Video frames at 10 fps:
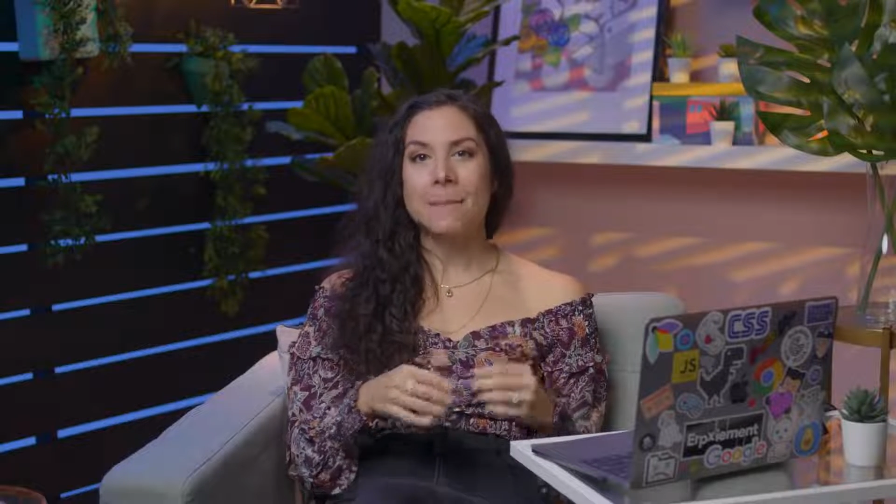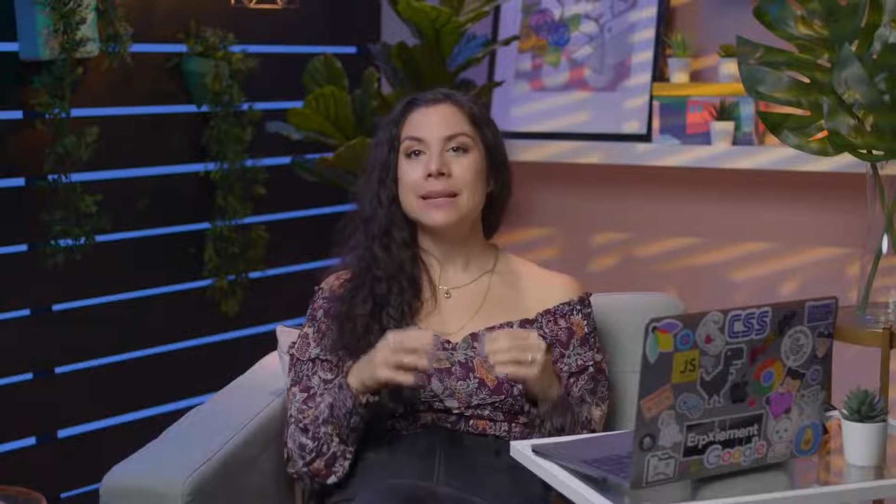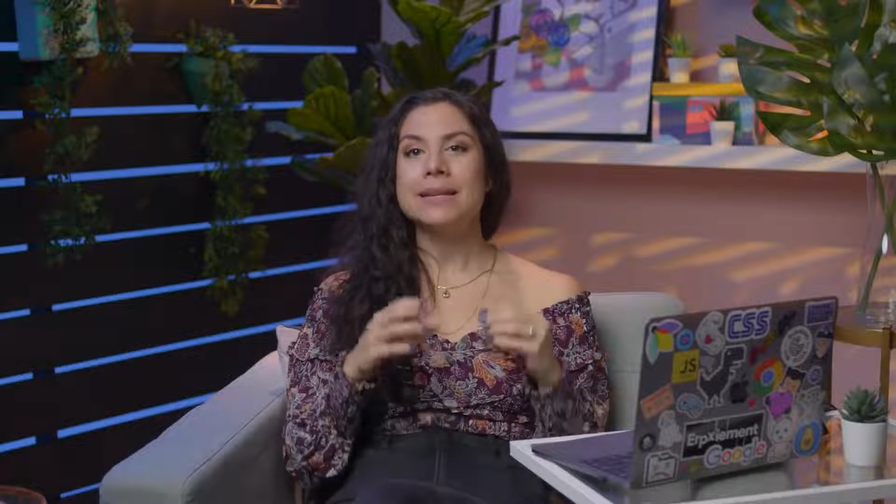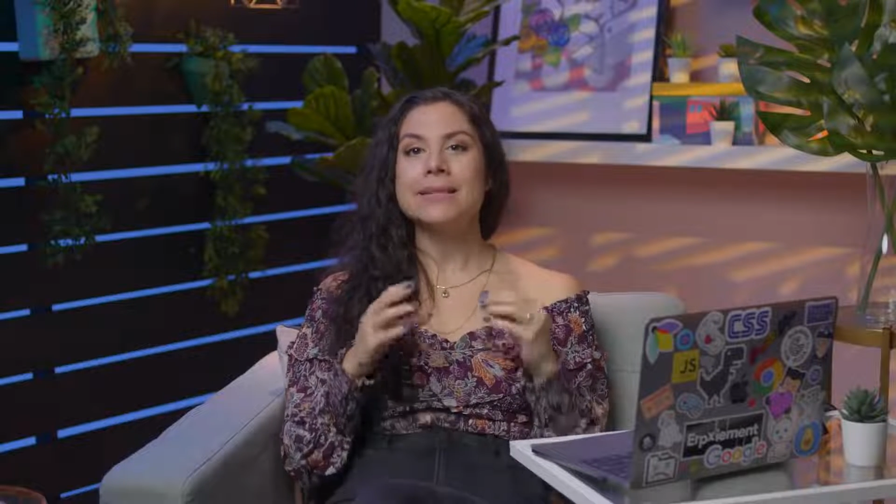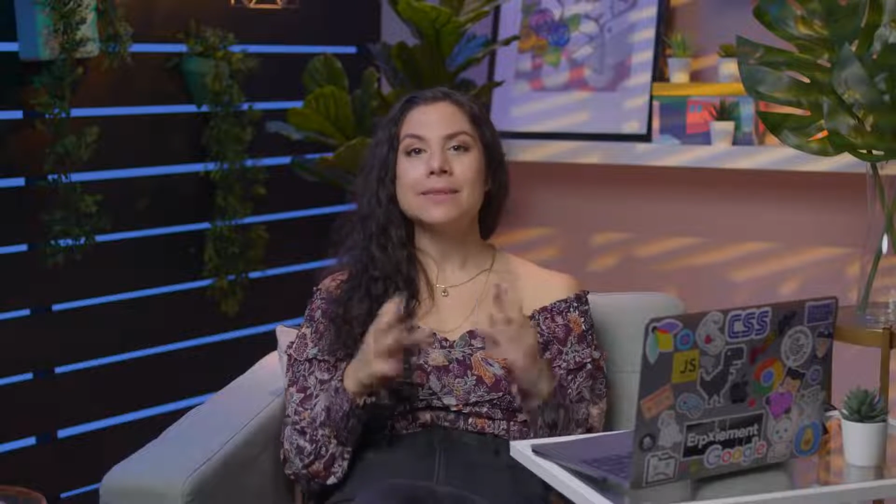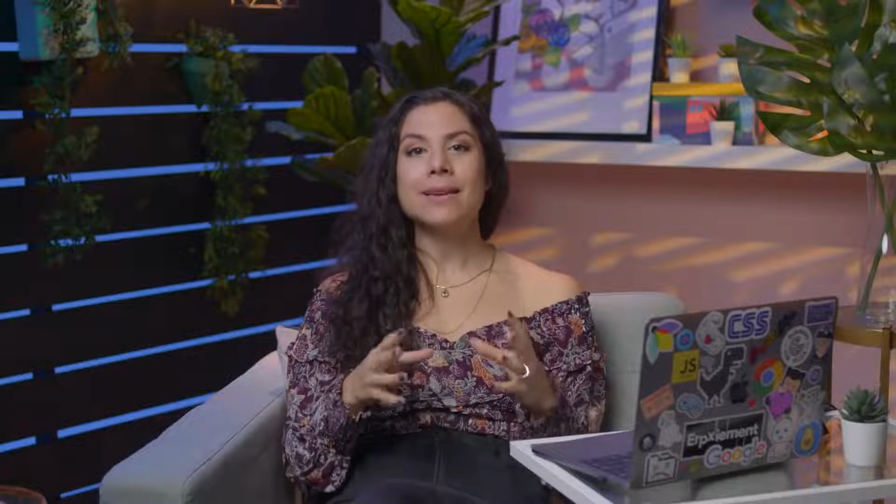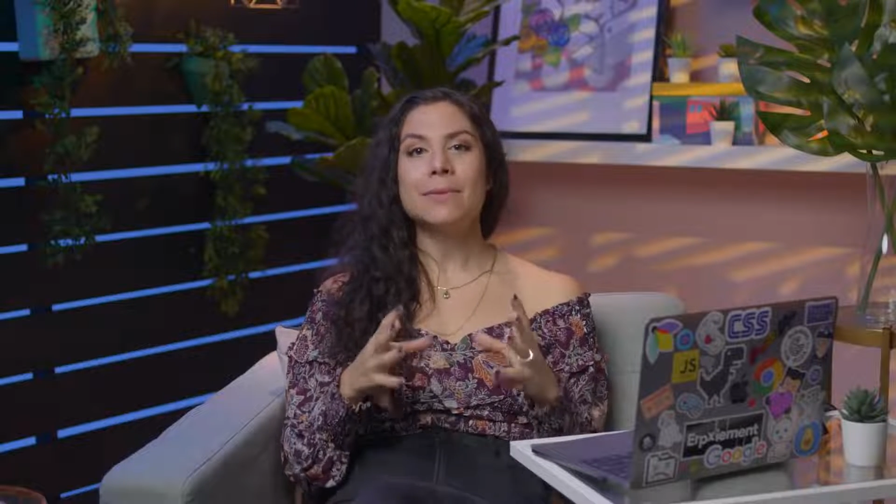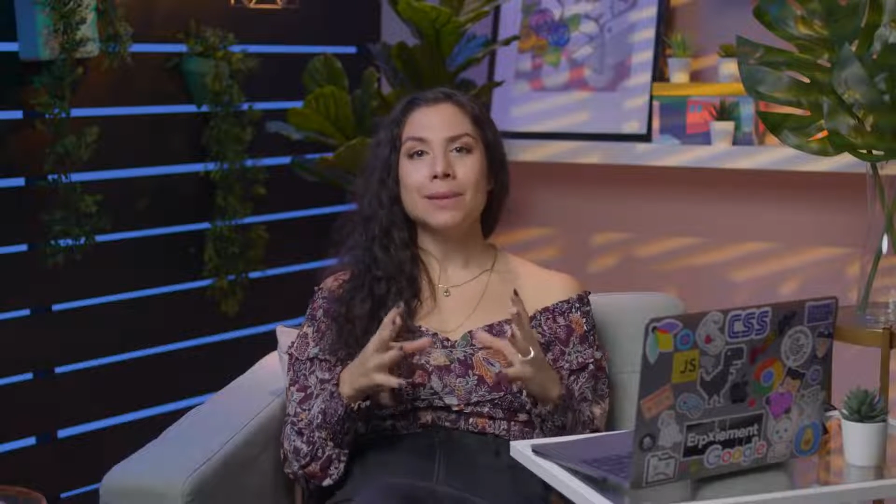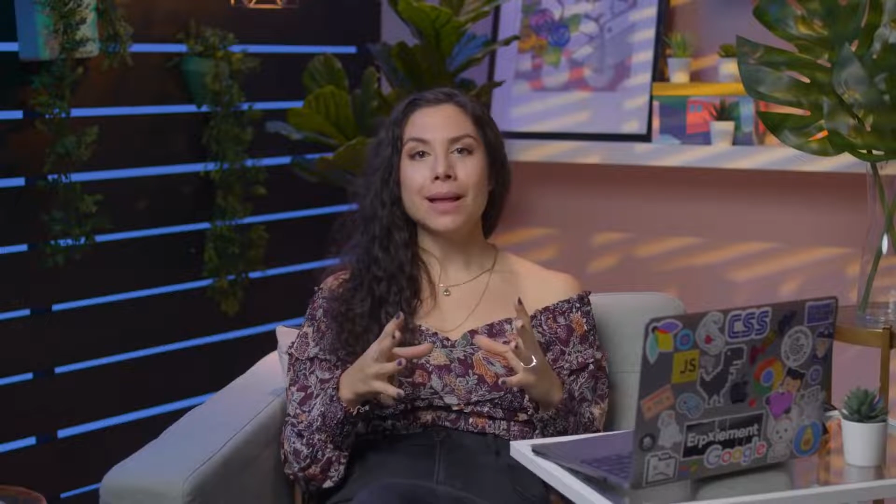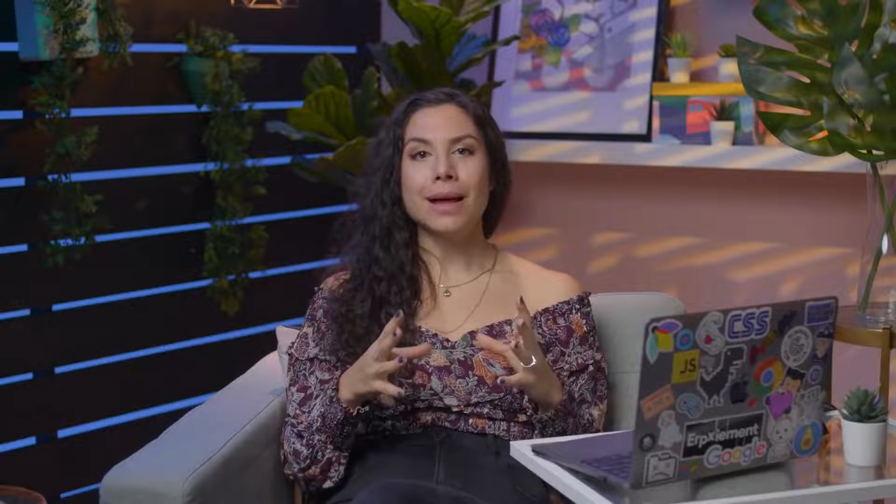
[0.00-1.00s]
but instead of
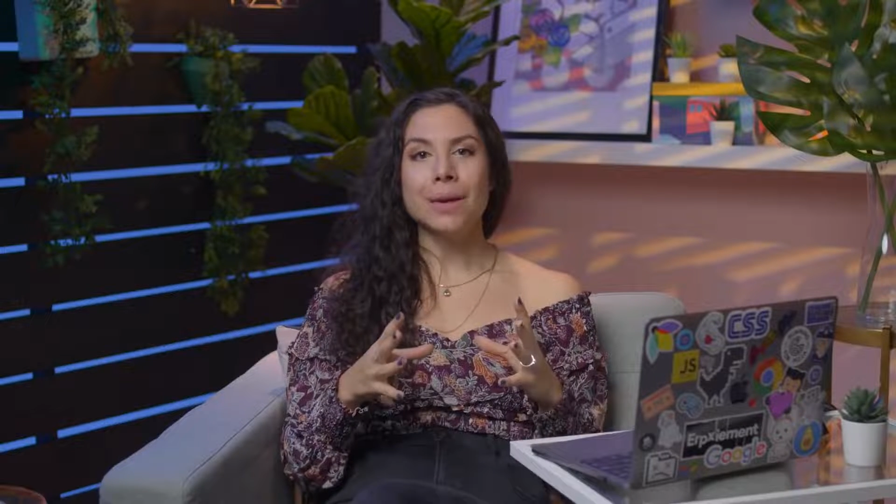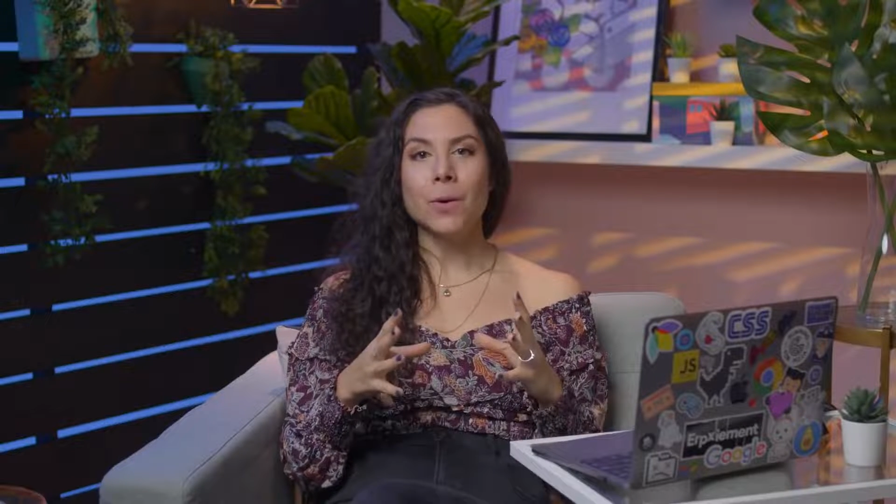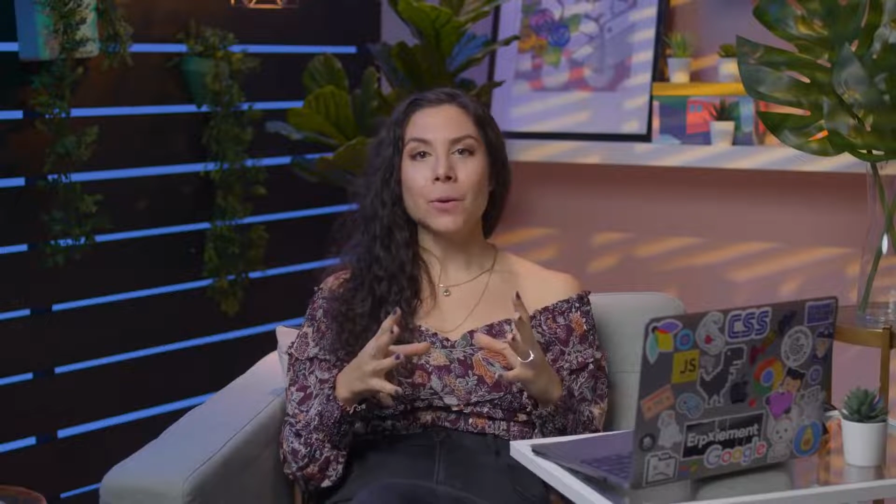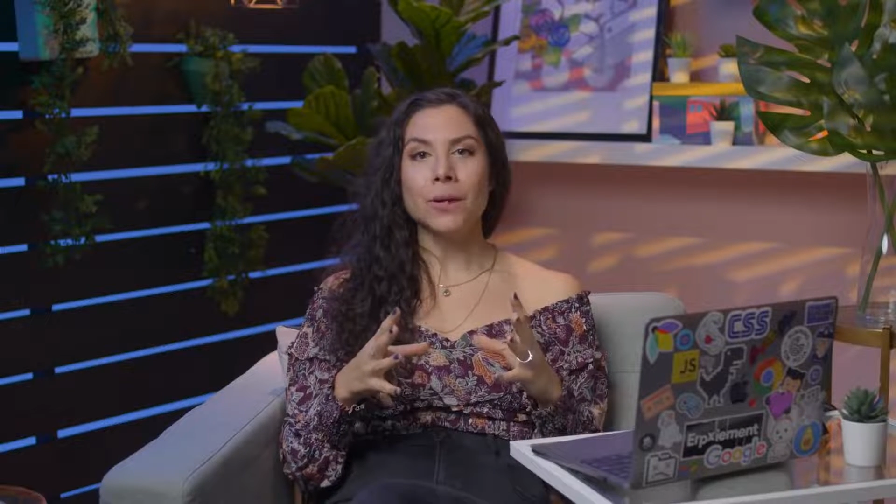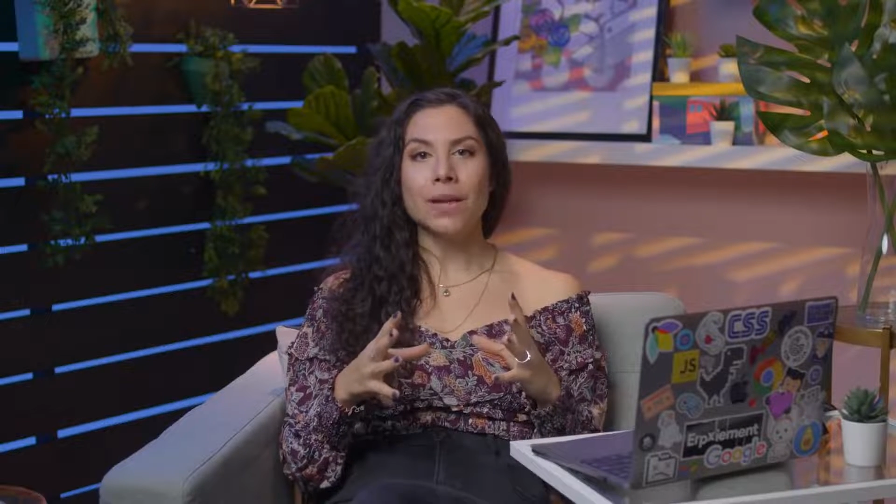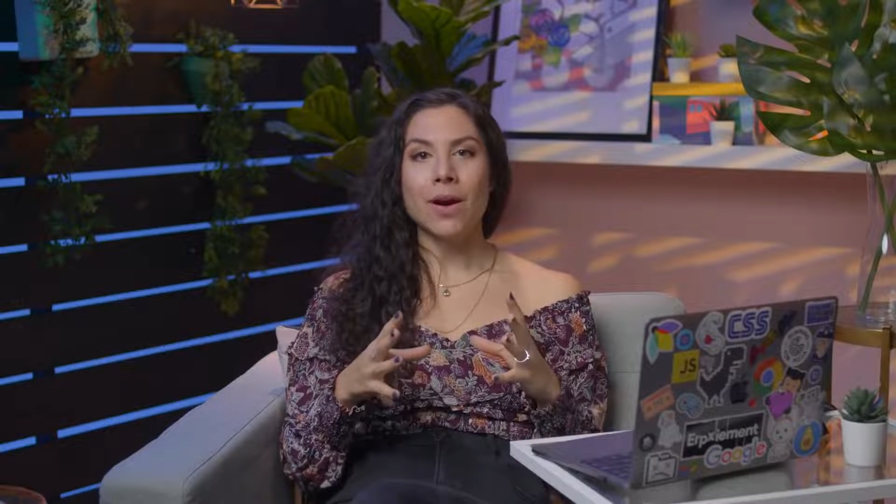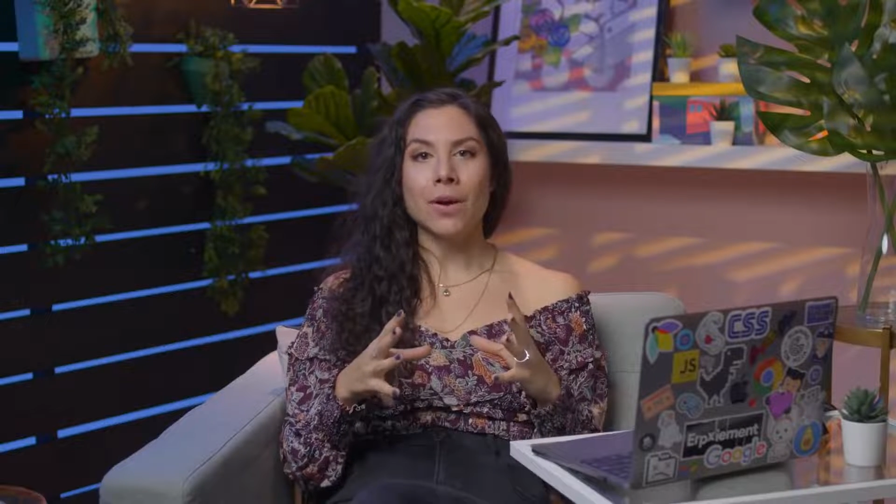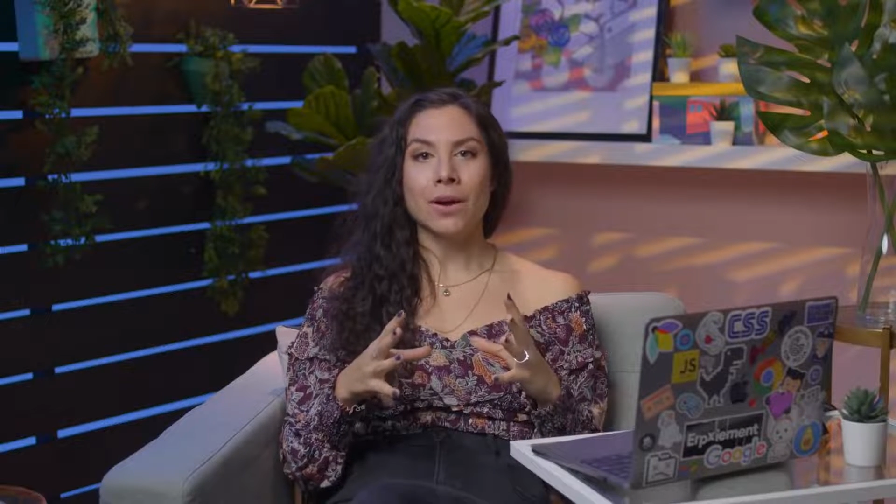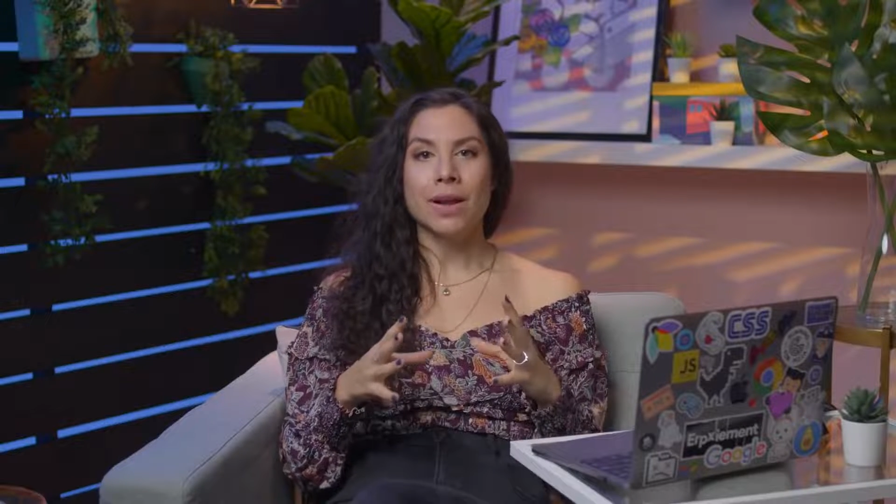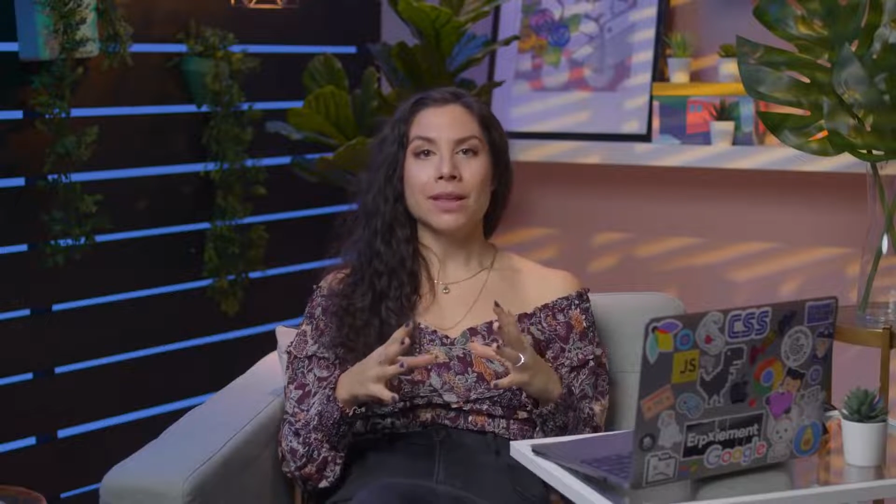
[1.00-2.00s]
relying only
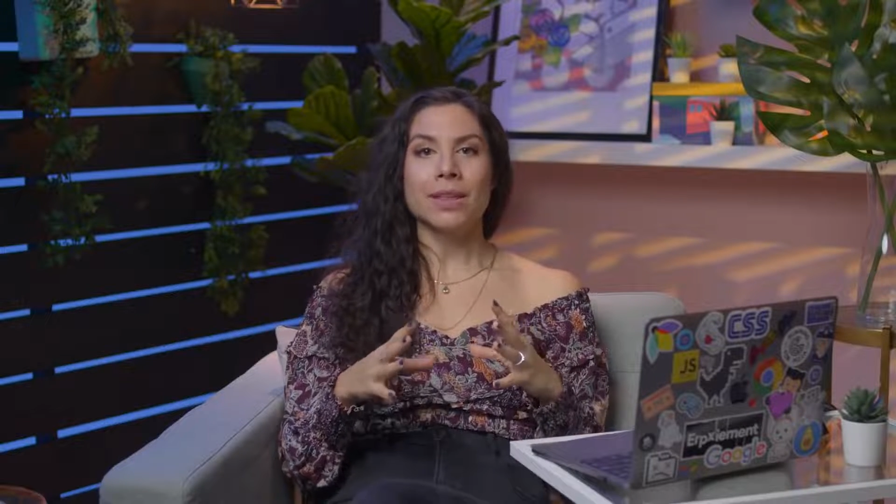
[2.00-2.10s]
on